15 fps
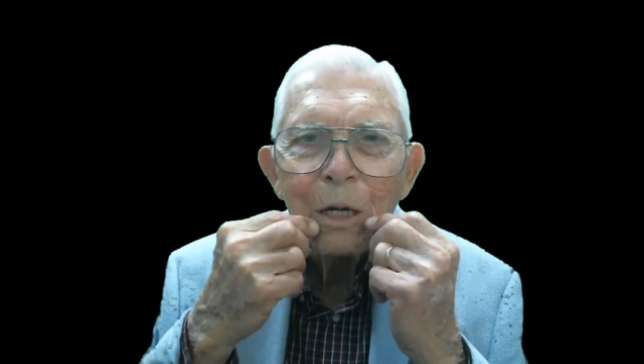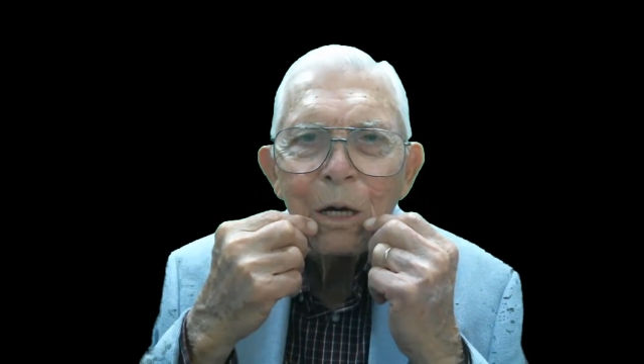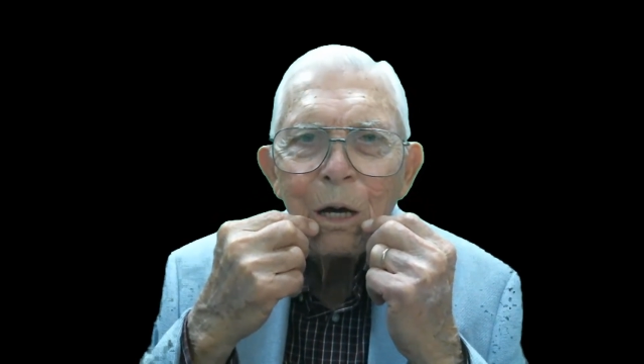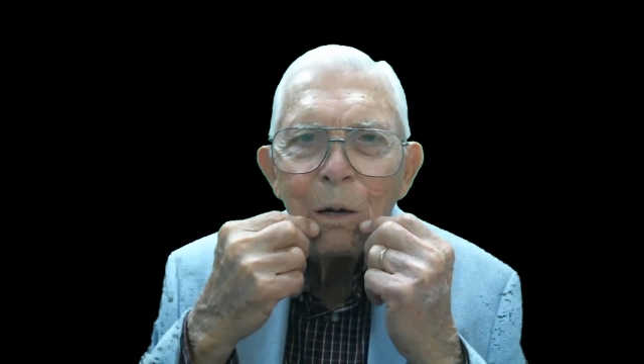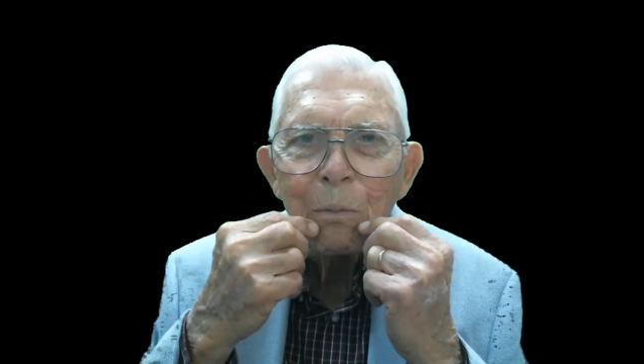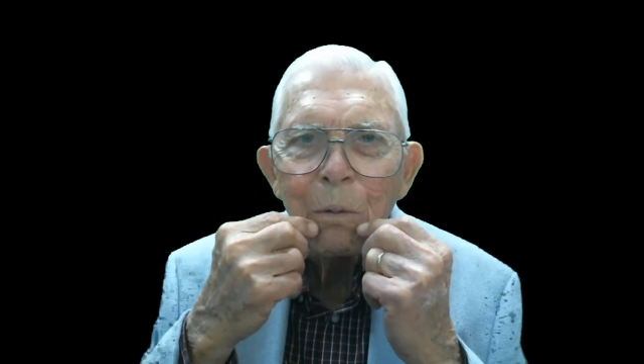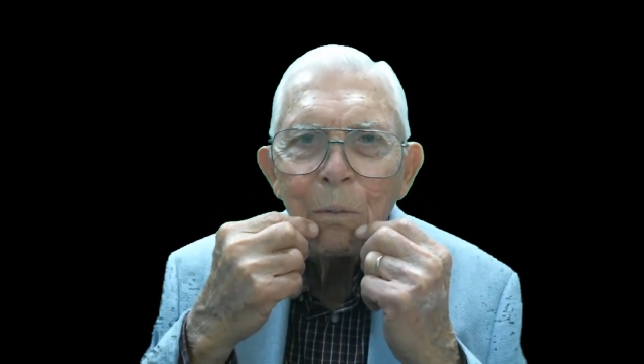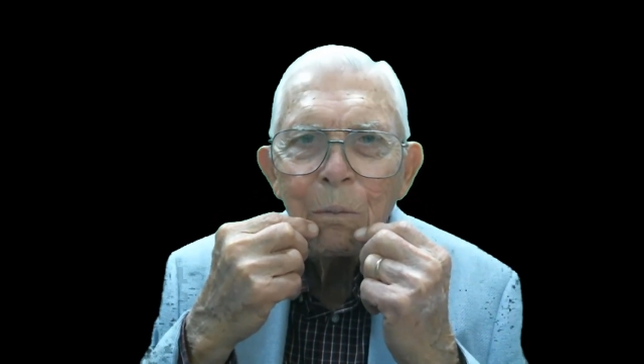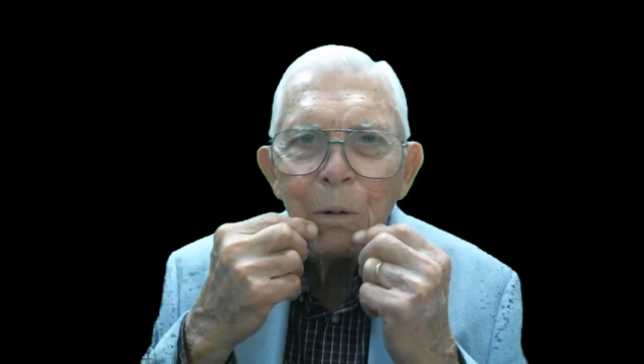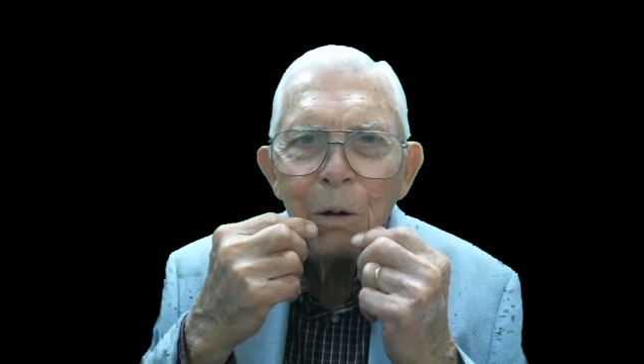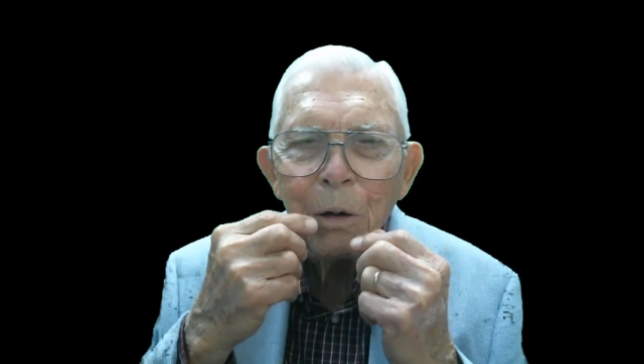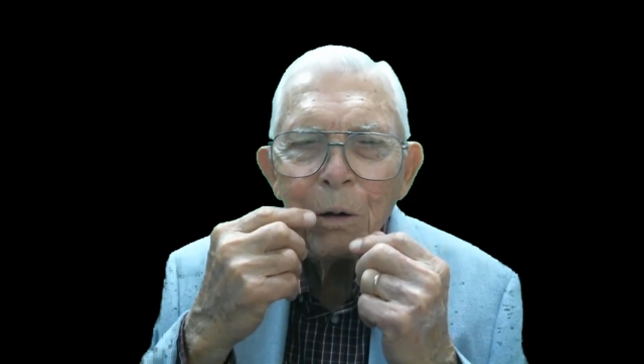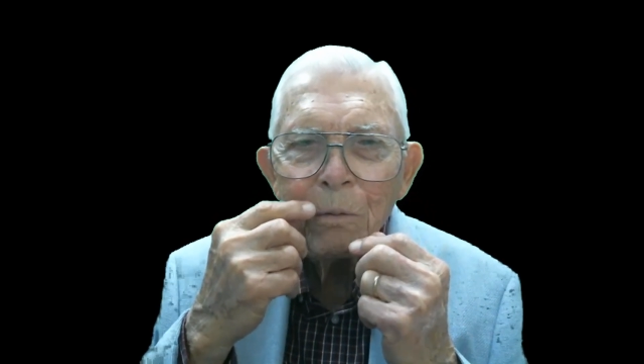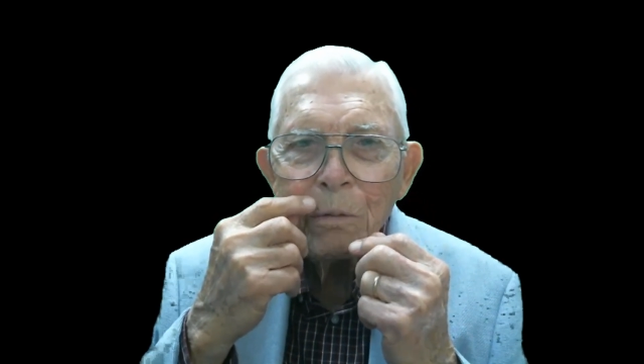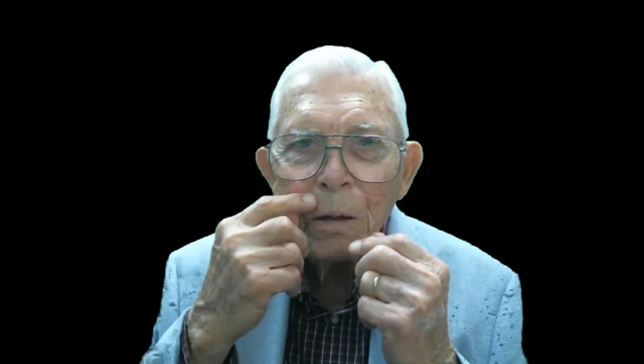up
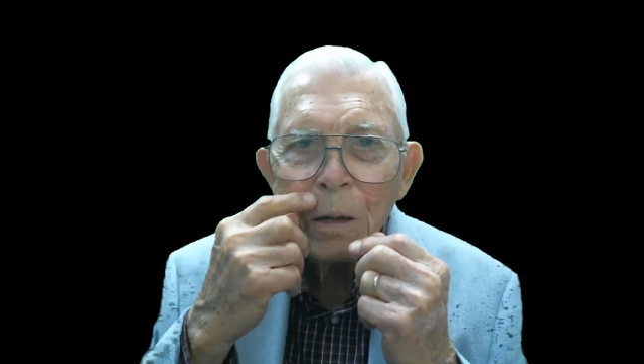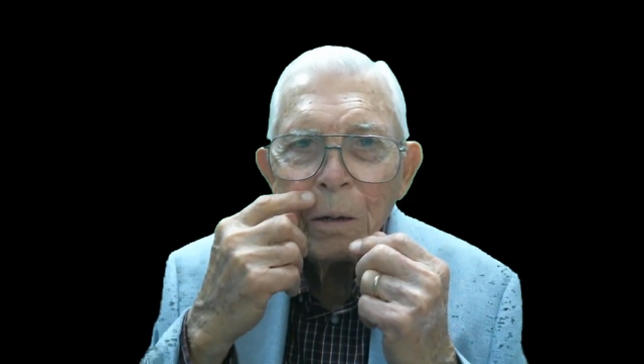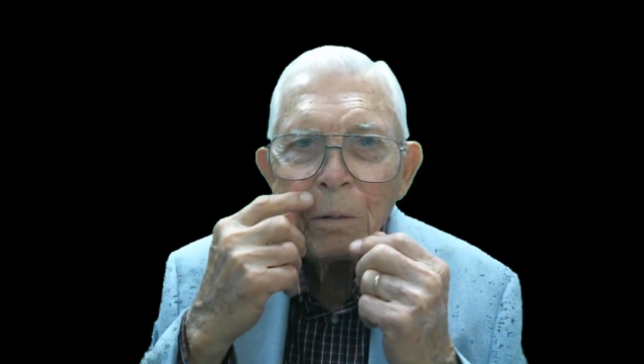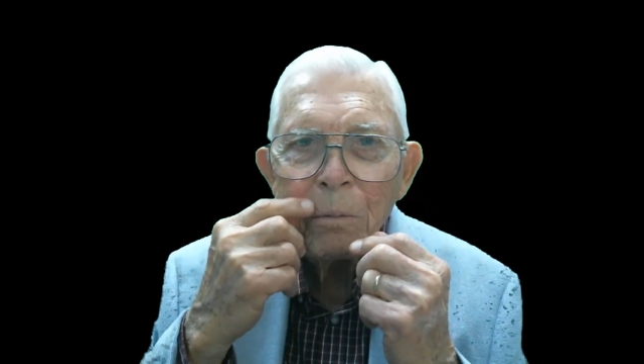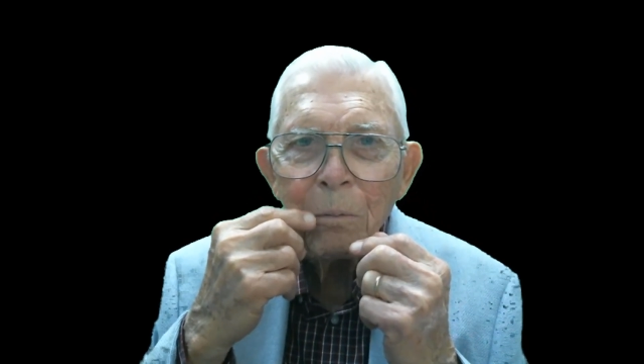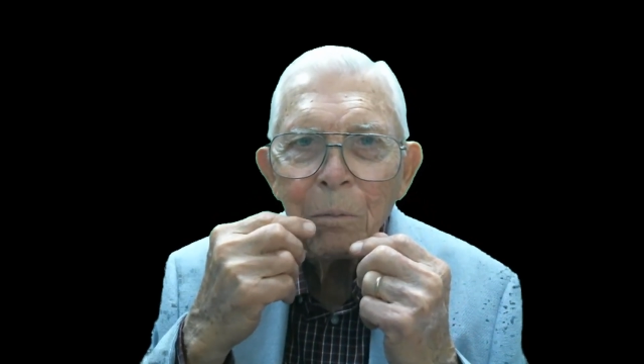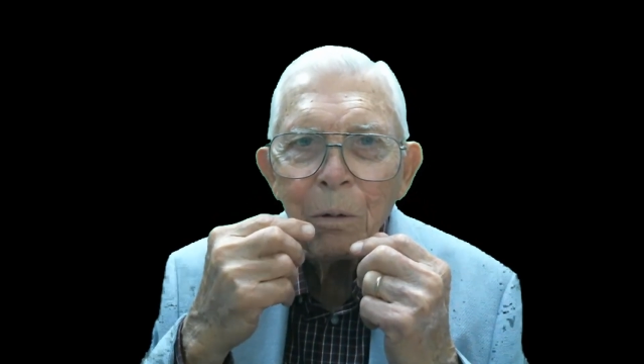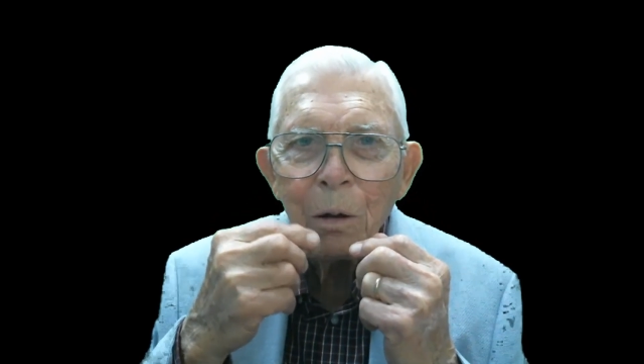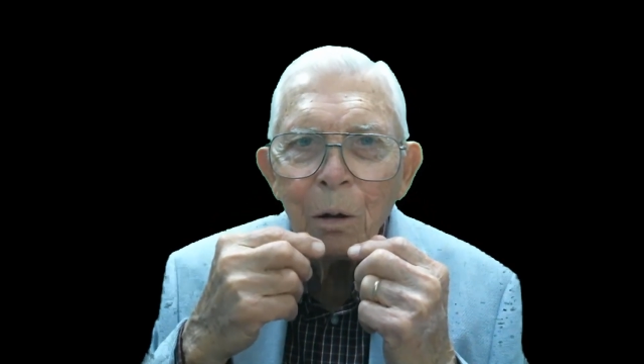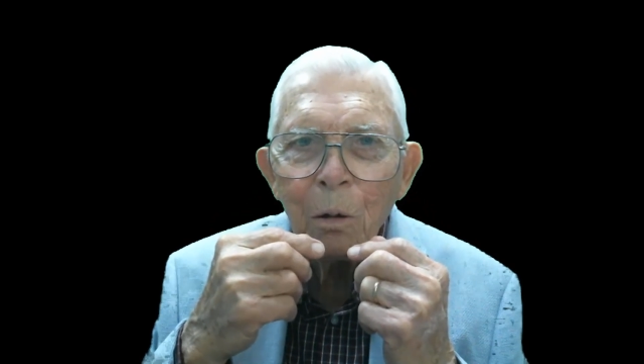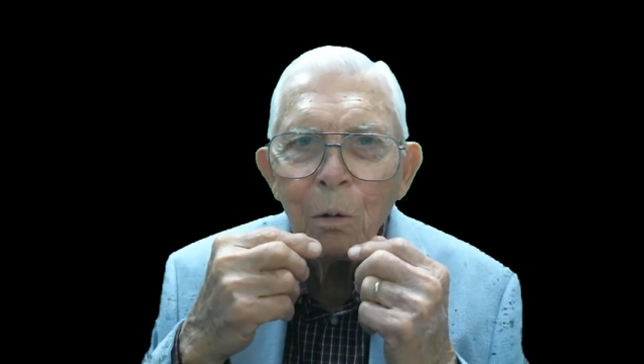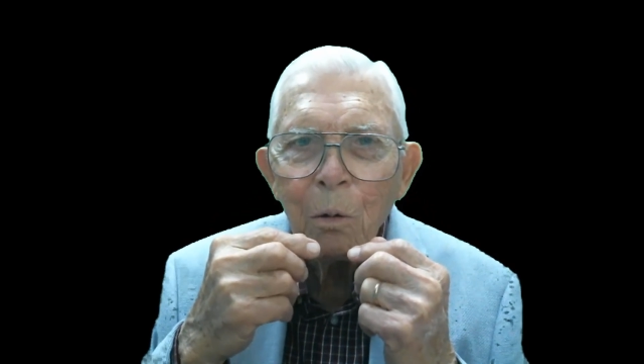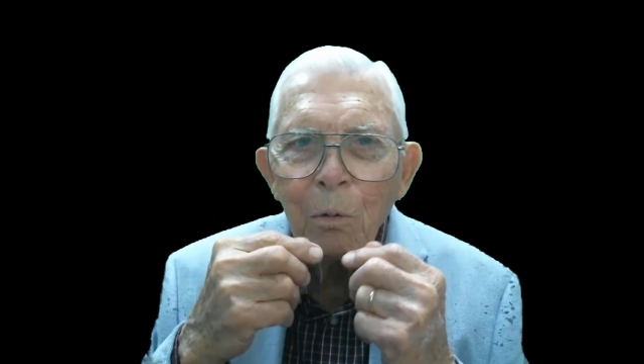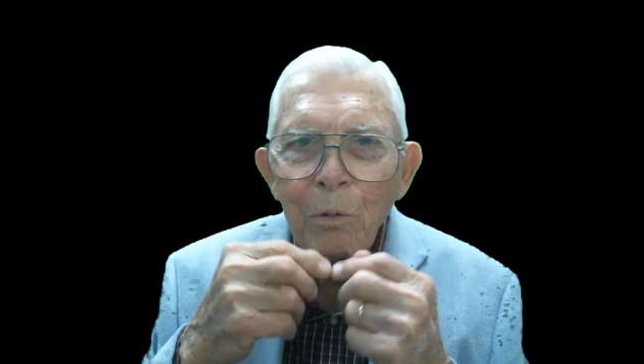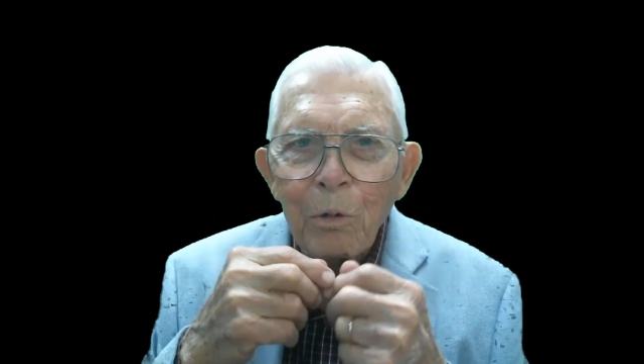above and
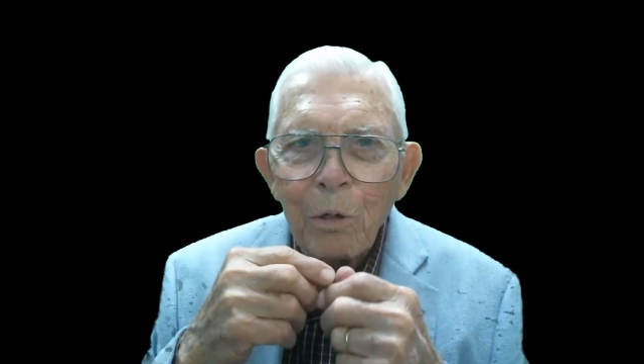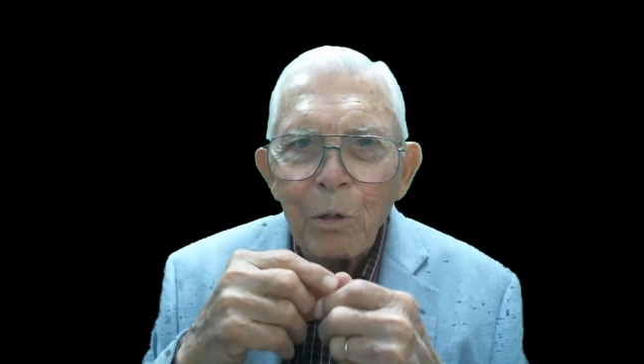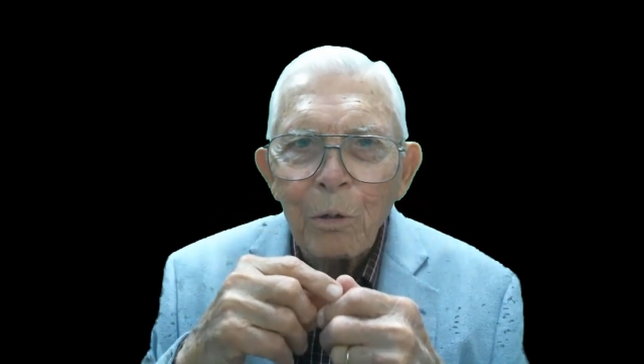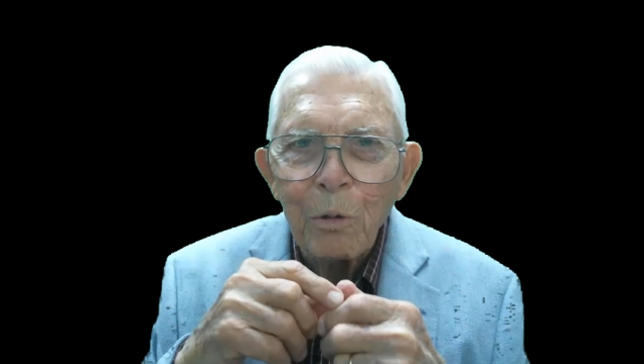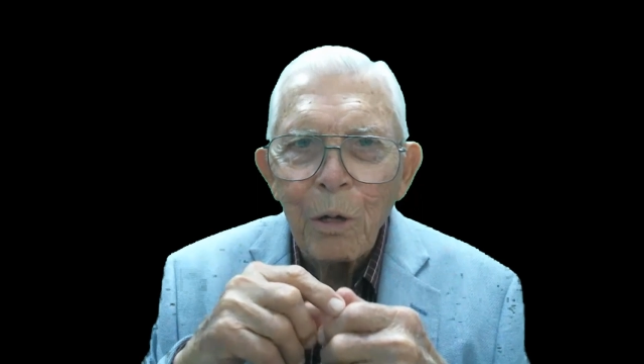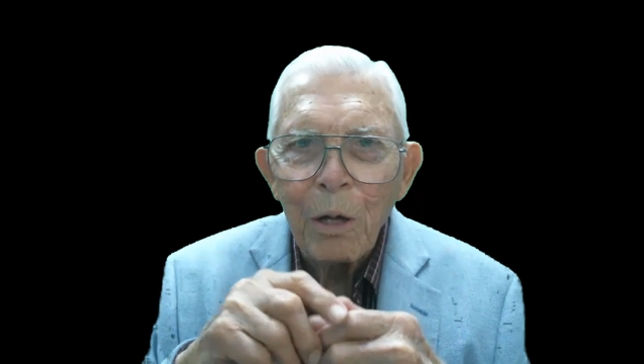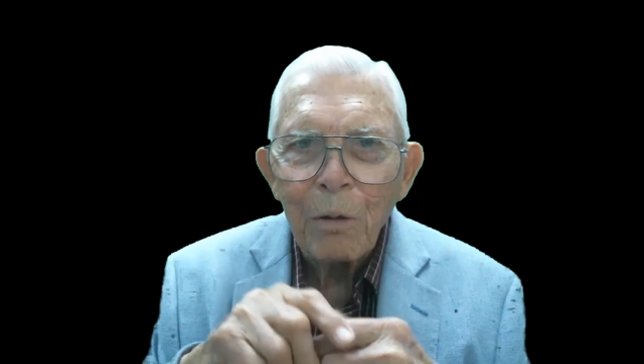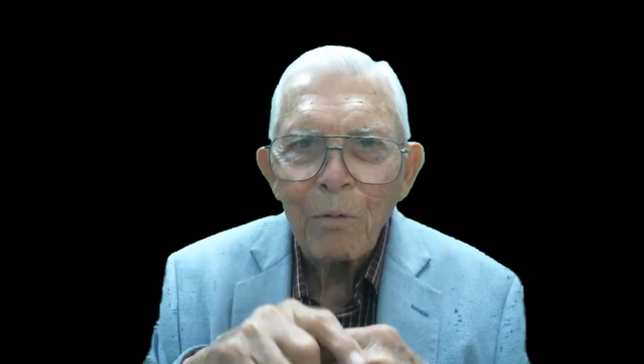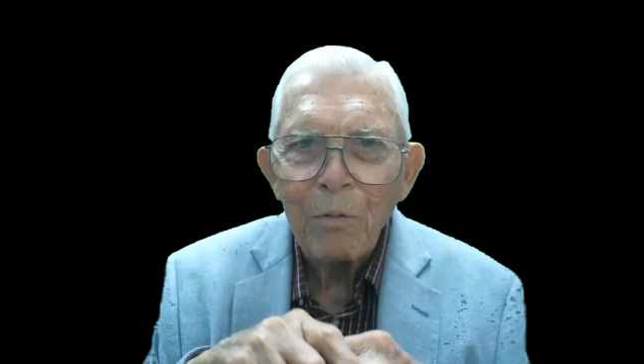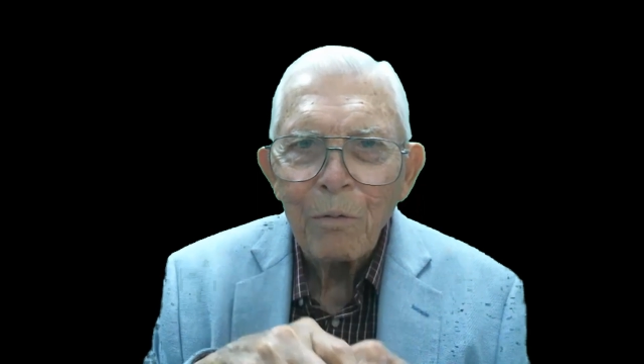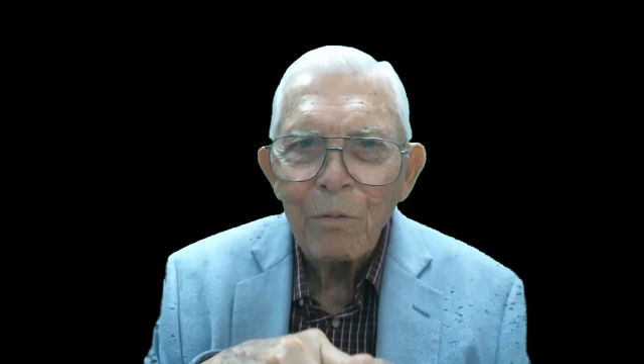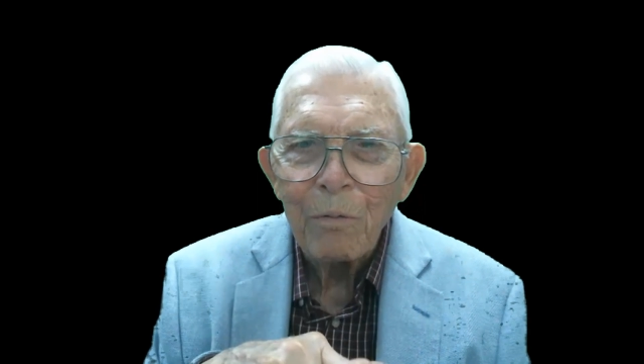below two,